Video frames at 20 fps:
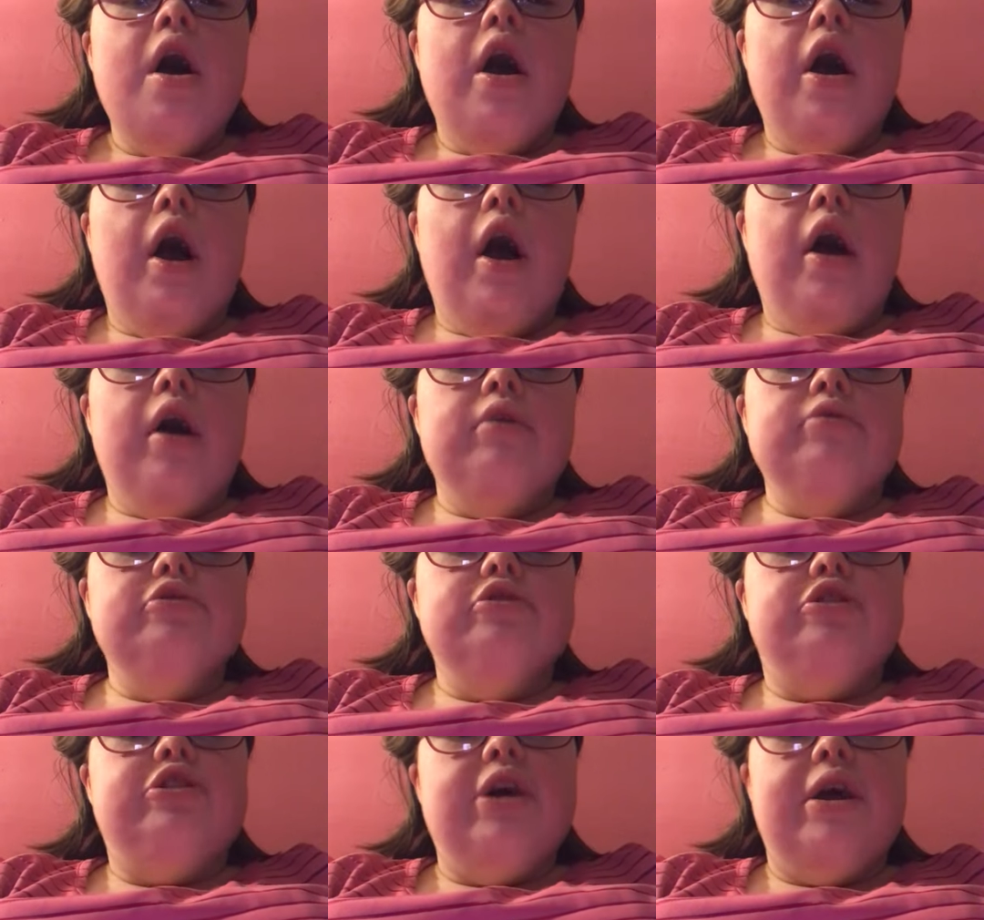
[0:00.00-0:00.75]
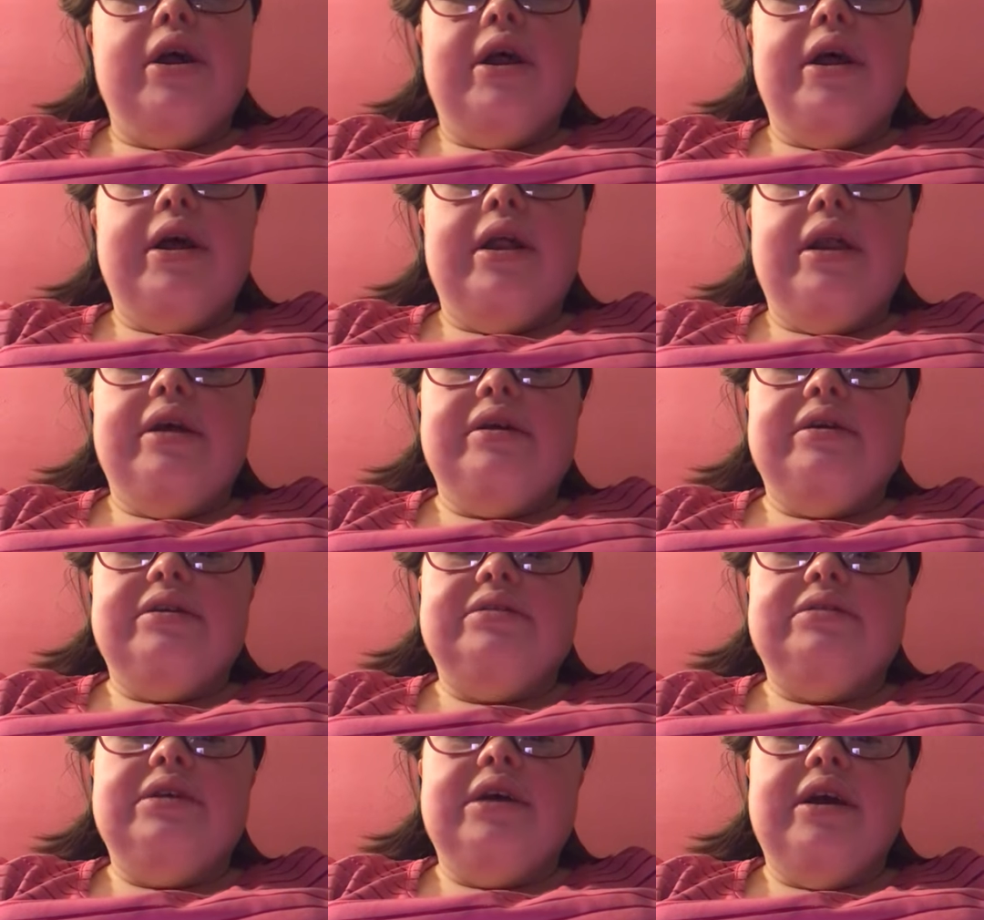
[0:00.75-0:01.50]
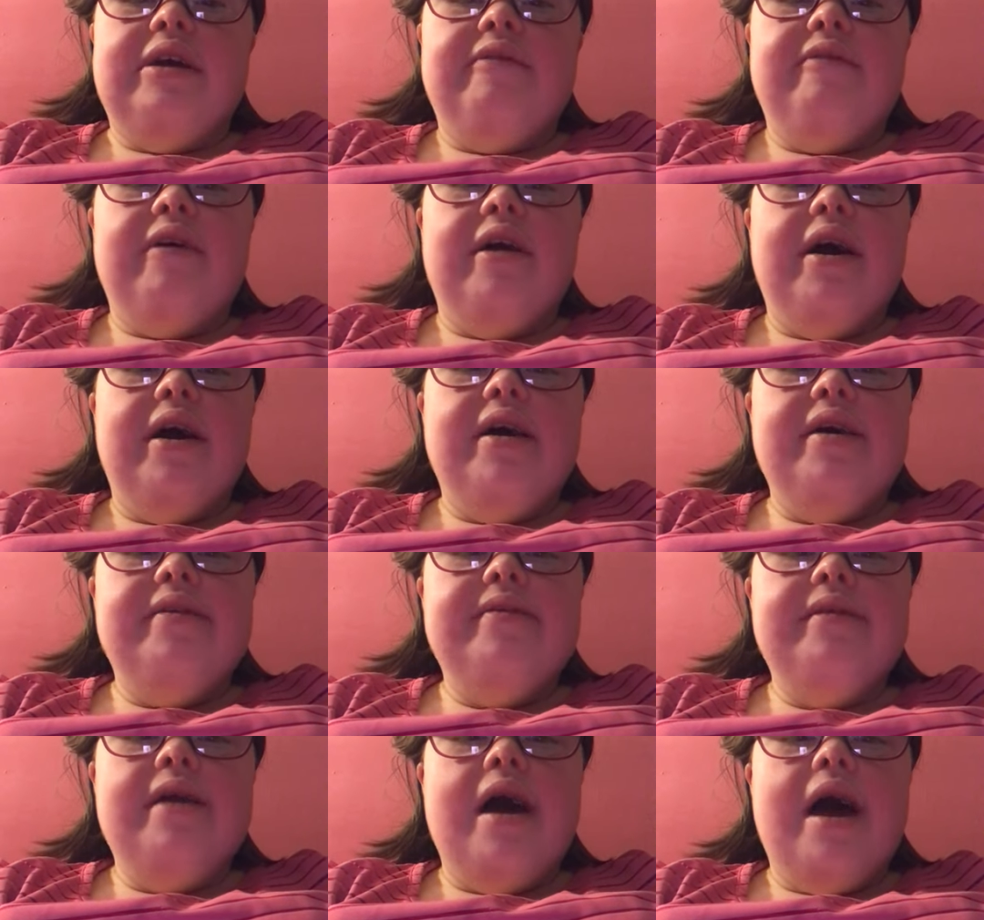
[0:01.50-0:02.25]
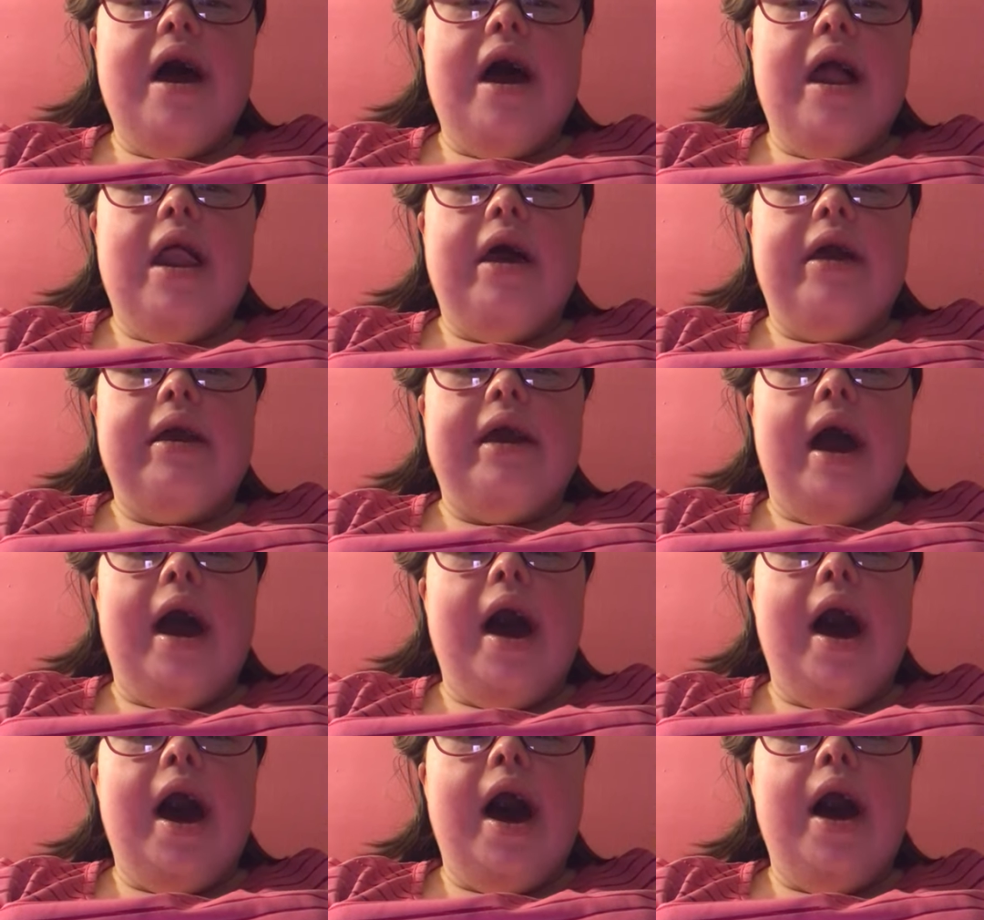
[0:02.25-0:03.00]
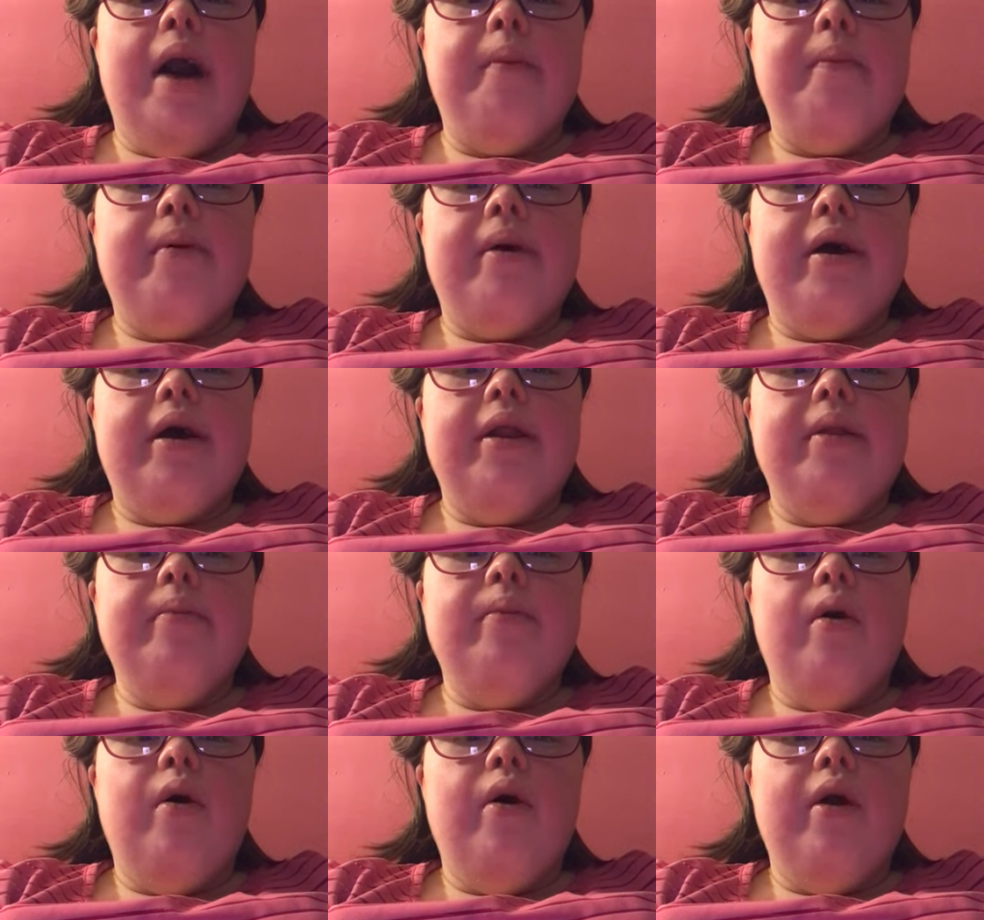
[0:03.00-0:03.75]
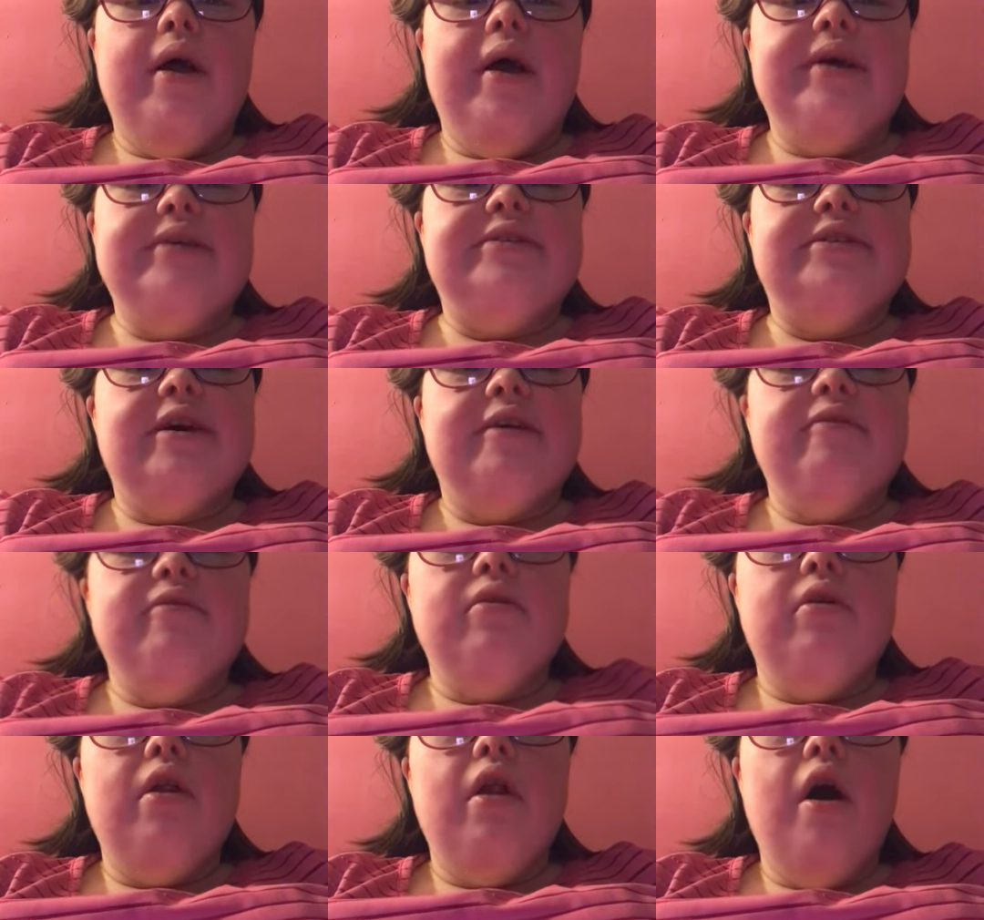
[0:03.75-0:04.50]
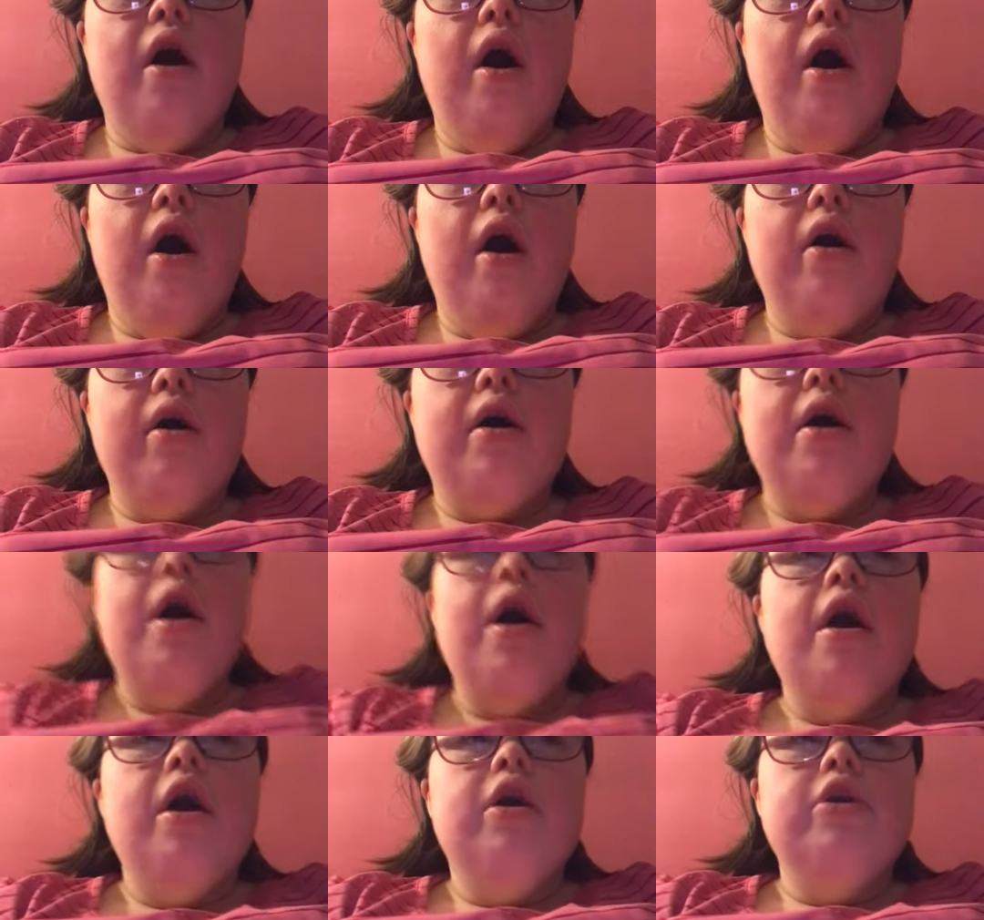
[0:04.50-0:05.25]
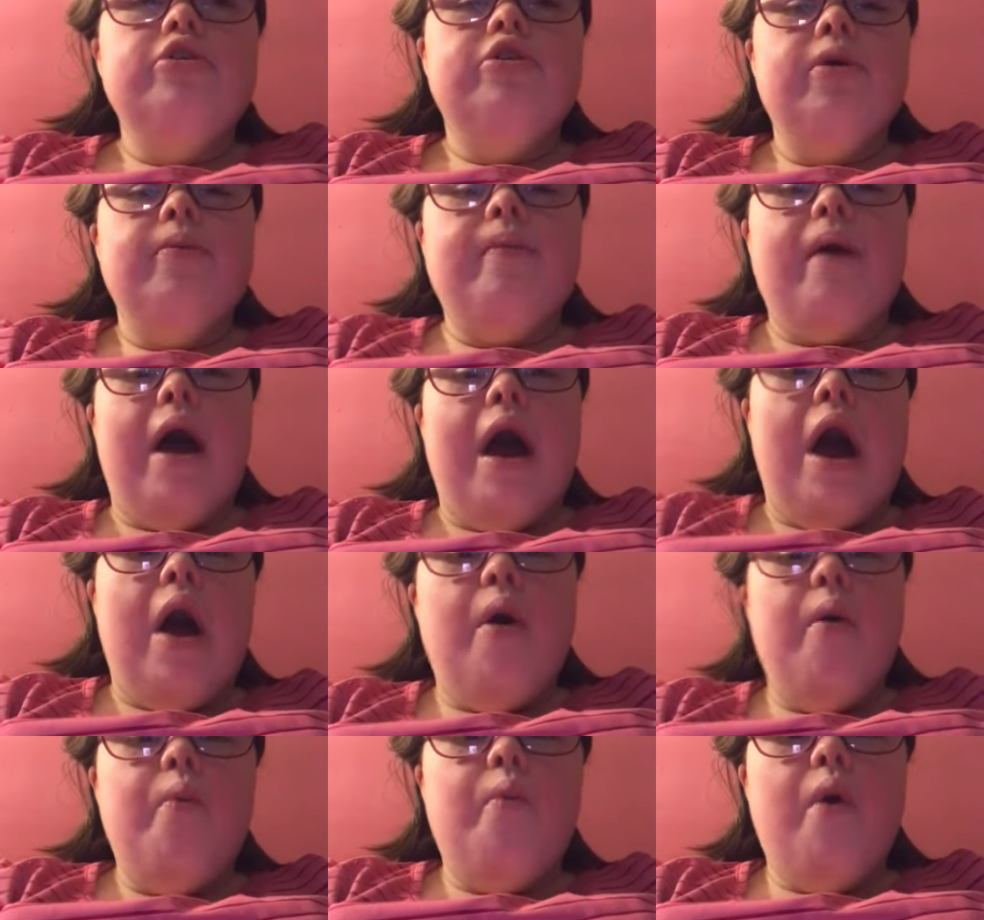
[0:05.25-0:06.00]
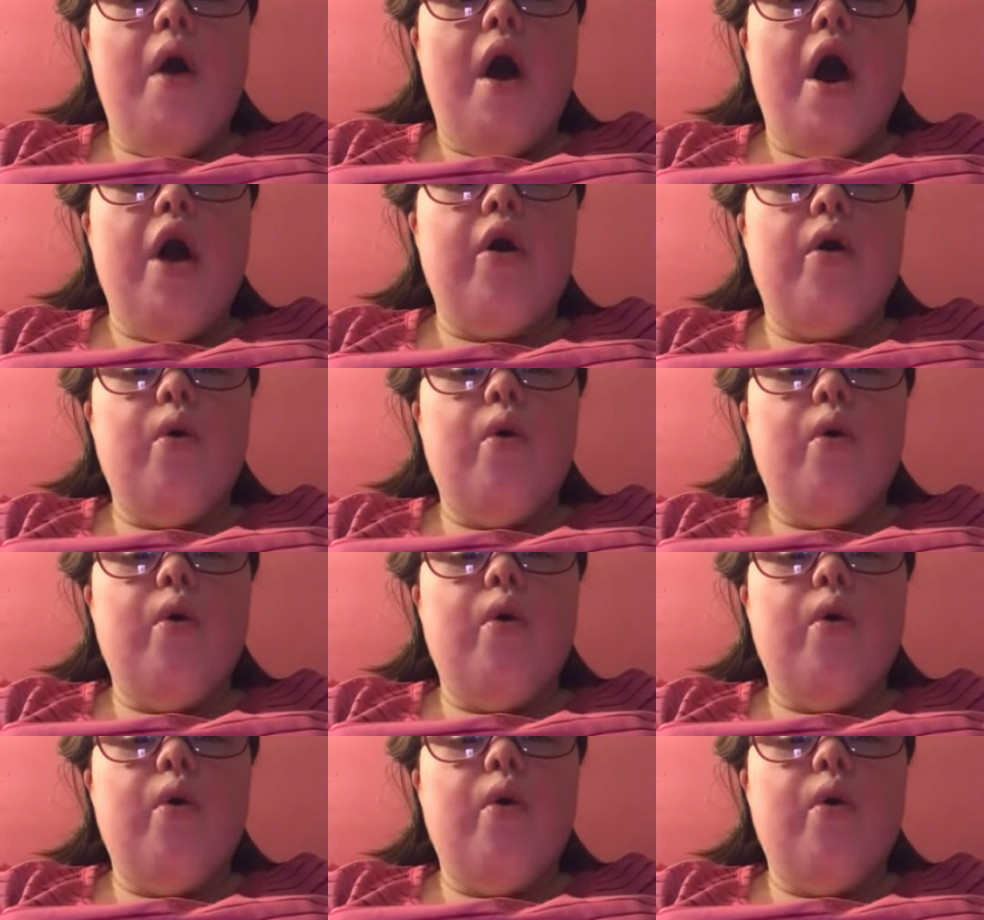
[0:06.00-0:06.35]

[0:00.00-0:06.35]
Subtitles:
I'm chilling in this evening, and I get up in the morning at 7 o'clock, do my homework